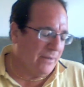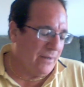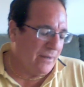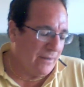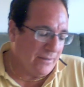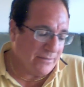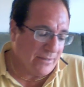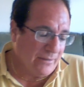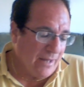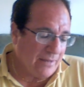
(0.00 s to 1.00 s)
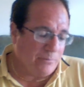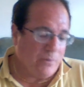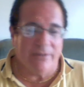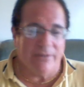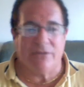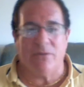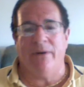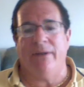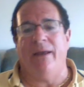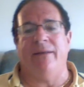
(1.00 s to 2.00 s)
Uh, it's a lot of points,
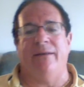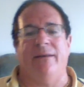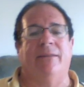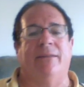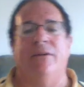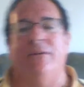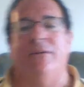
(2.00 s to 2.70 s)
28, and you get 30, you